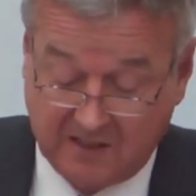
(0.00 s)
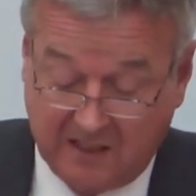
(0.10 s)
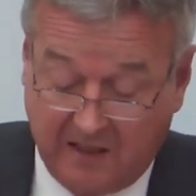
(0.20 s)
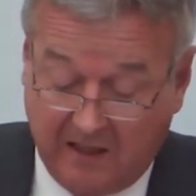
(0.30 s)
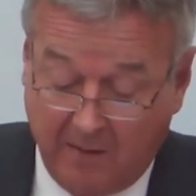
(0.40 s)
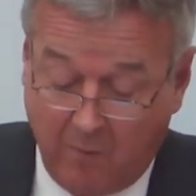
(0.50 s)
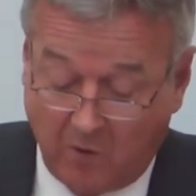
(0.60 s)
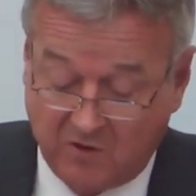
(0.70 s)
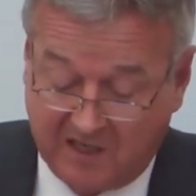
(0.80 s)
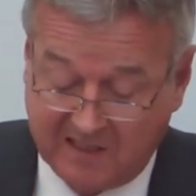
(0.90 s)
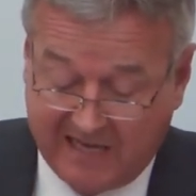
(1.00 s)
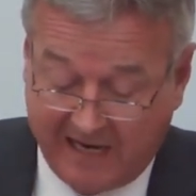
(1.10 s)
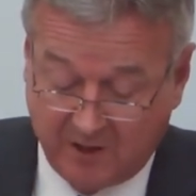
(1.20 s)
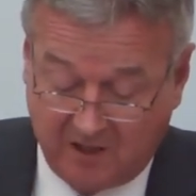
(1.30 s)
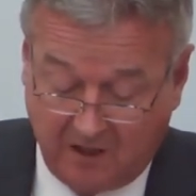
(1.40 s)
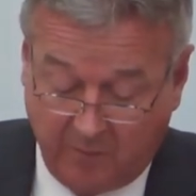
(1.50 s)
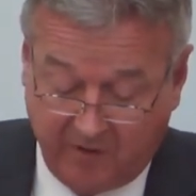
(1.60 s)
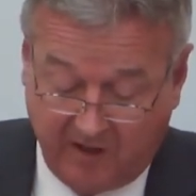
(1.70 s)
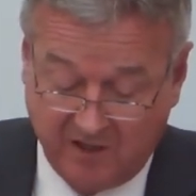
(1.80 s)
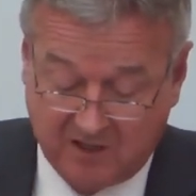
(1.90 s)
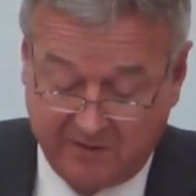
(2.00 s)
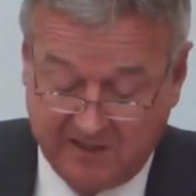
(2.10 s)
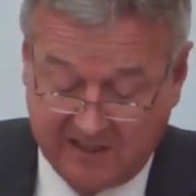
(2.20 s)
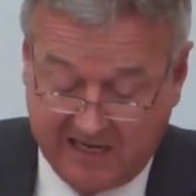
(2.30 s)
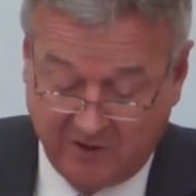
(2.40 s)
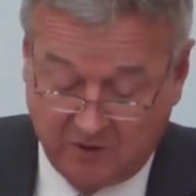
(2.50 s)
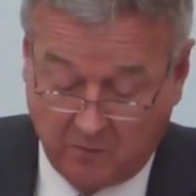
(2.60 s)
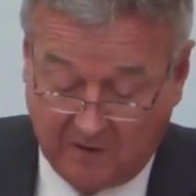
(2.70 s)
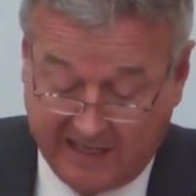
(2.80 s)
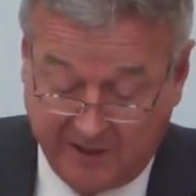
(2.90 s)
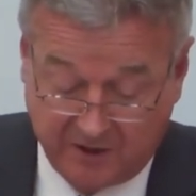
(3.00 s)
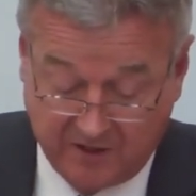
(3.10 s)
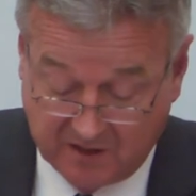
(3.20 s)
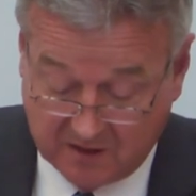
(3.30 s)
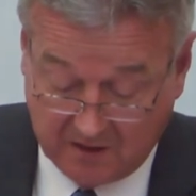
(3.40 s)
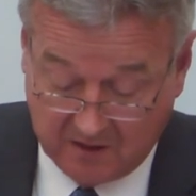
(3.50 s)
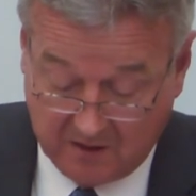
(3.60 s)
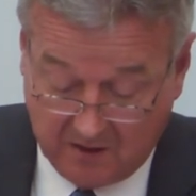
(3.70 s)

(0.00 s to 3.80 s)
Certainly a more transactional approach to international relations.